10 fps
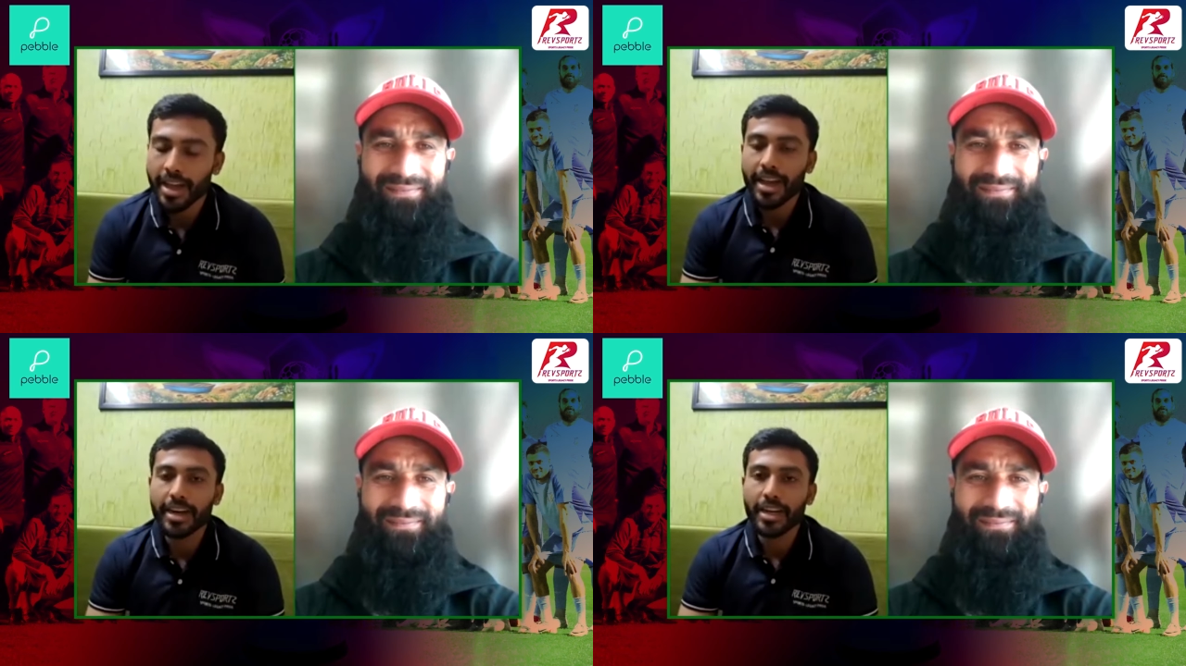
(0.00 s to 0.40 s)

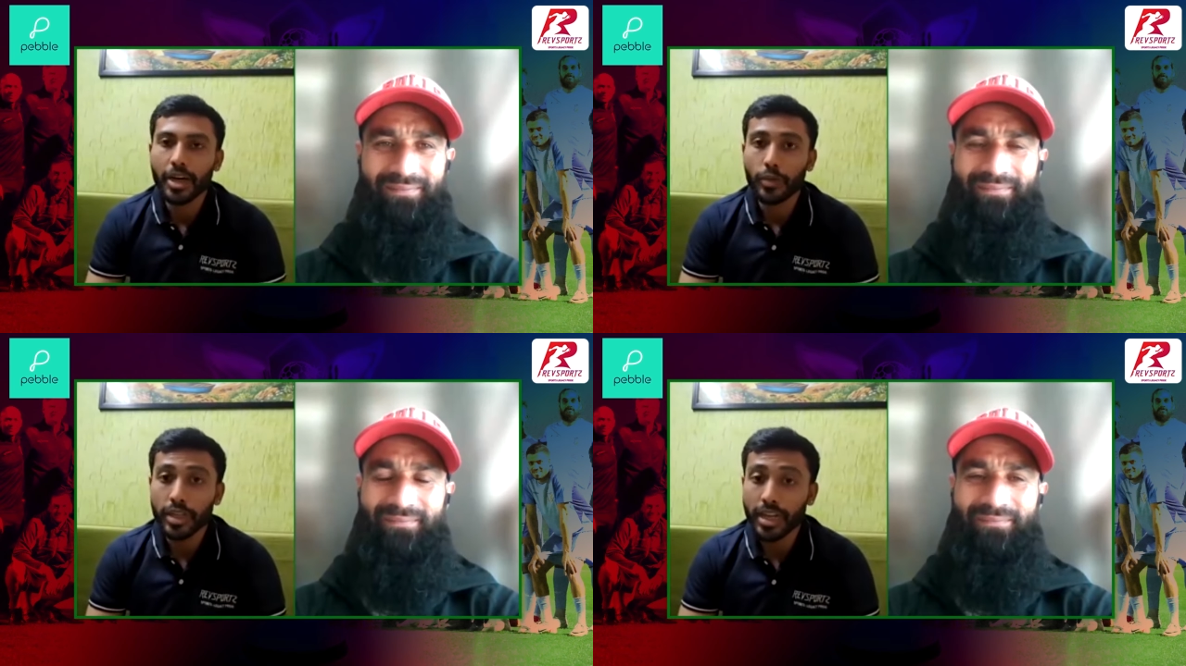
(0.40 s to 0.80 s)
Speaker 1: and
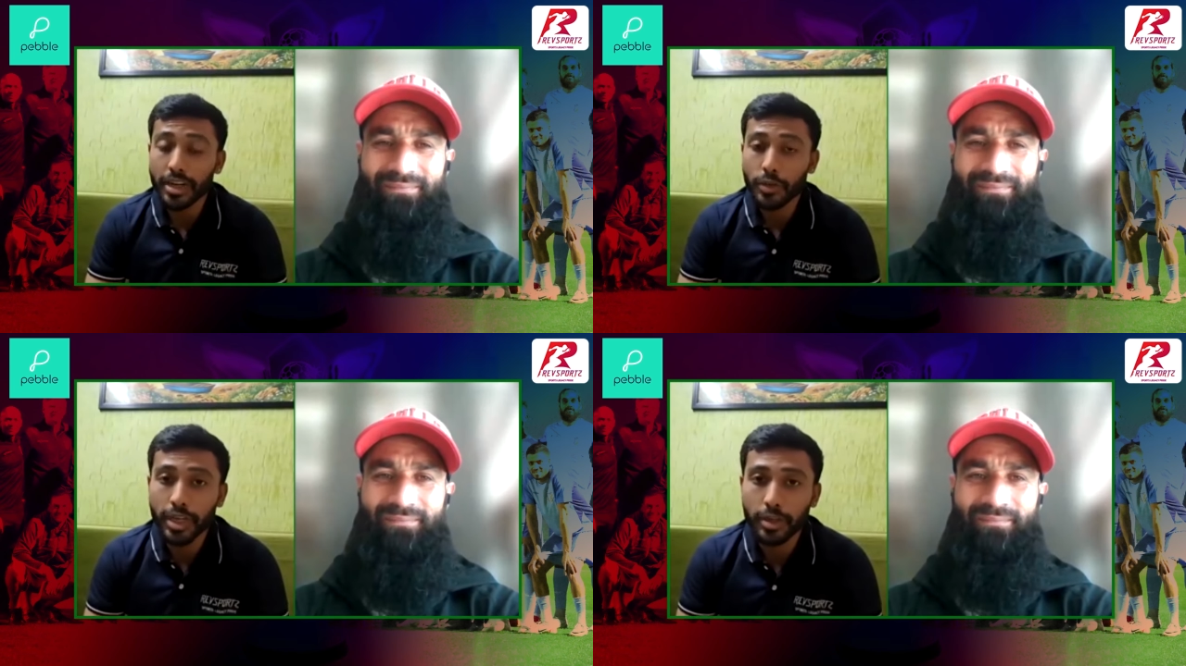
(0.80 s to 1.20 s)
uh, we
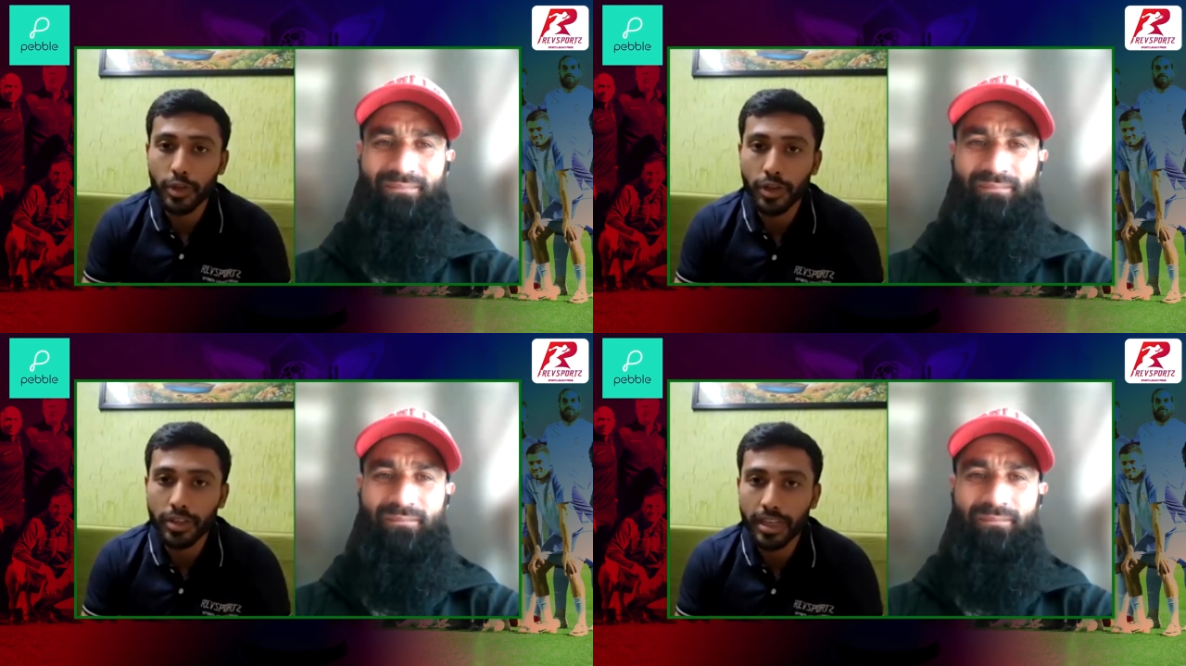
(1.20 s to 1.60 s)
can't wait
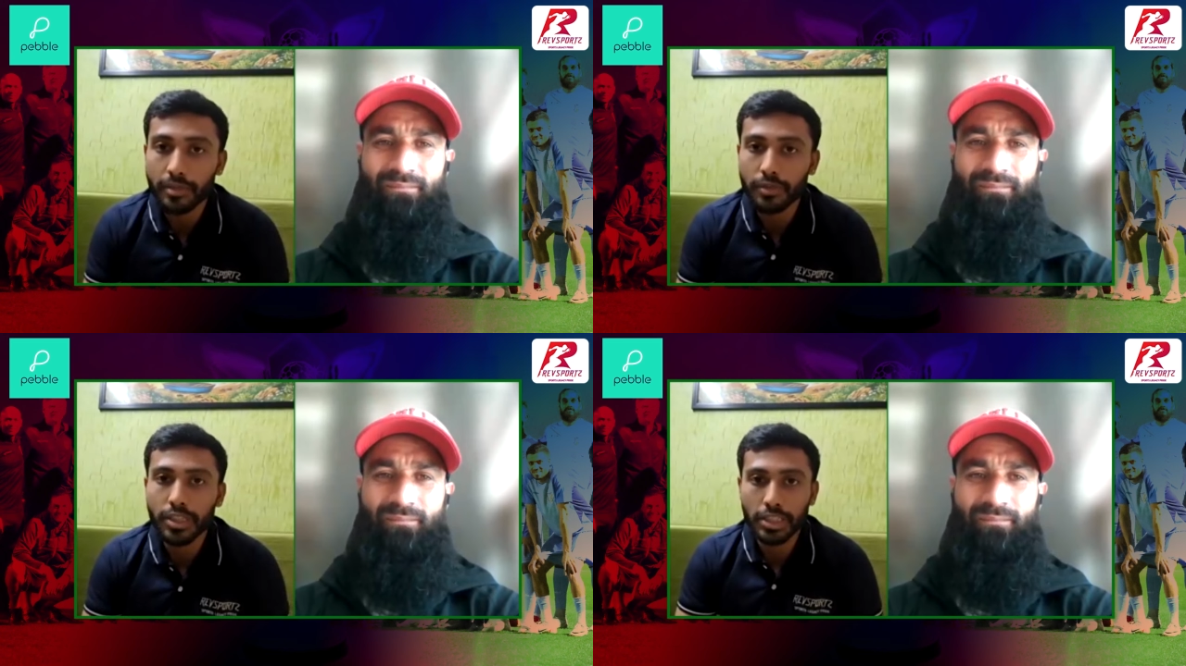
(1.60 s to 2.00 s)
for the
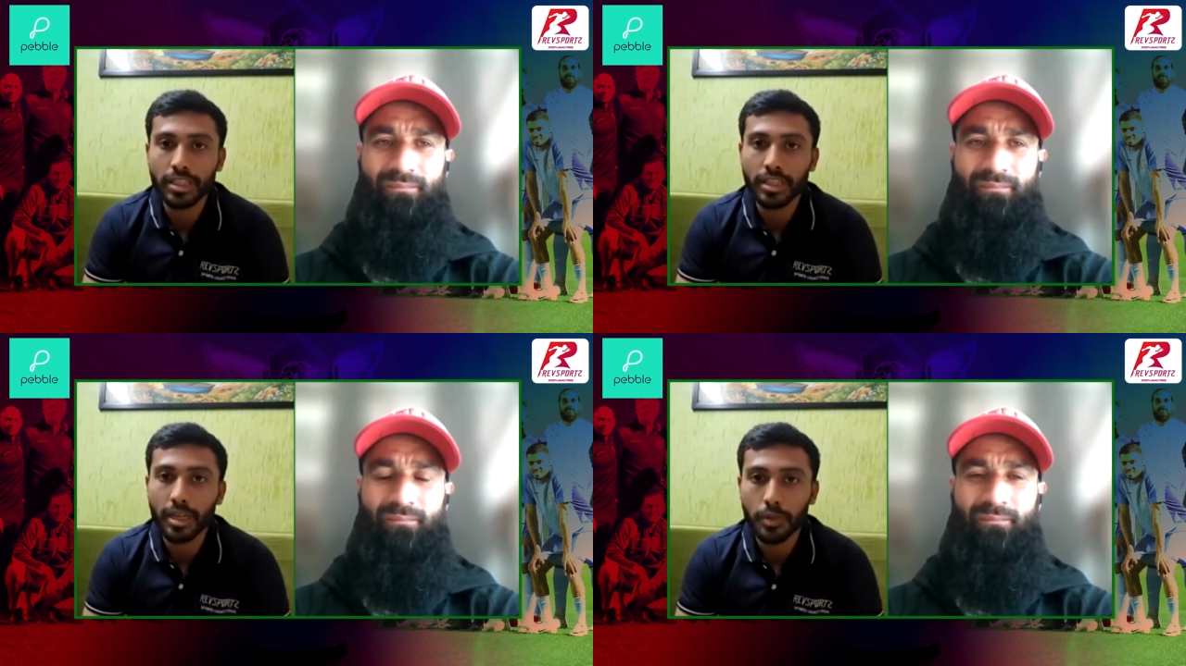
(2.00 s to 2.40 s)
AFC
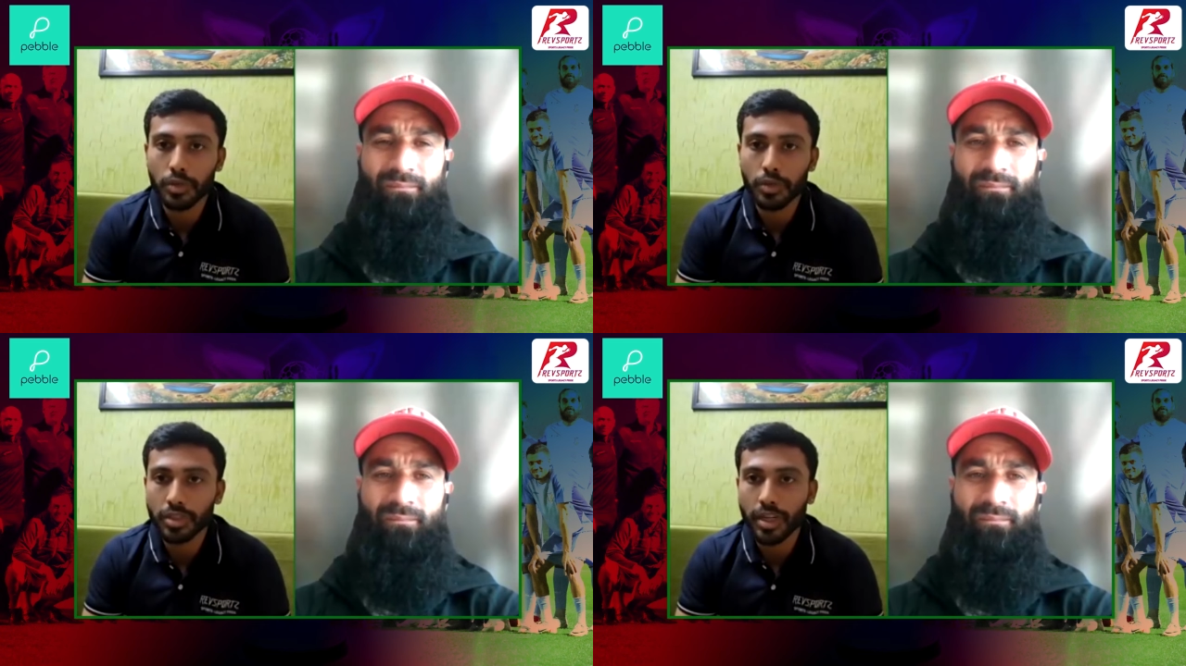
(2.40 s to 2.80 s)
Asian Cup
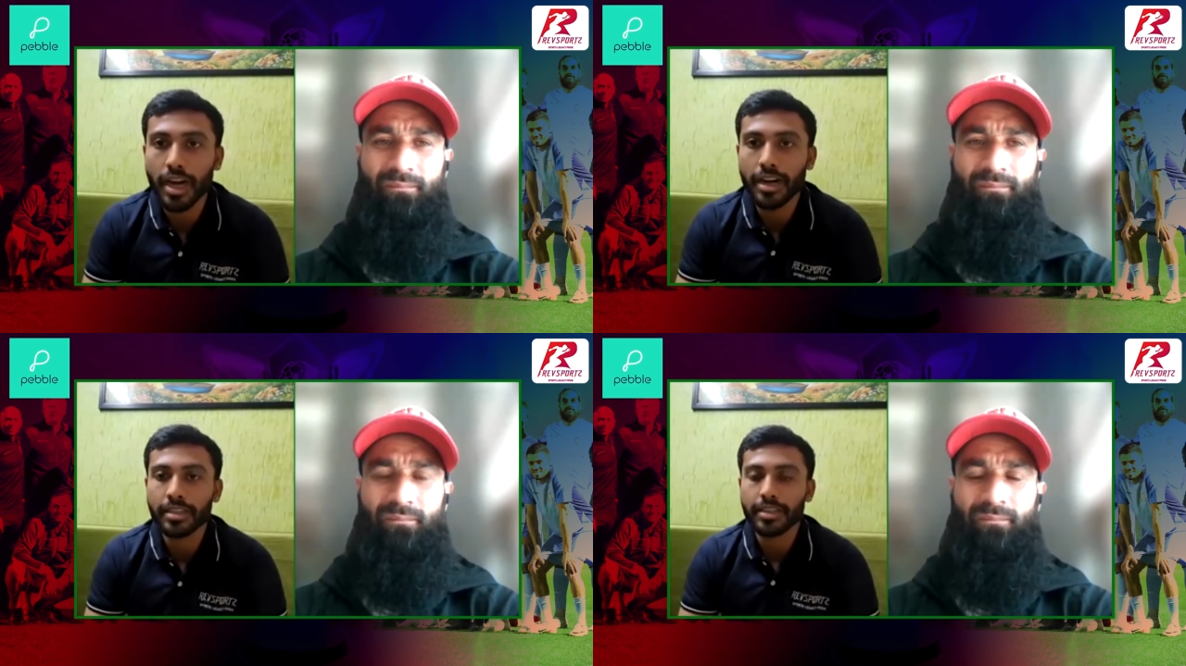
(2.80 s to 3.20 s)
to start.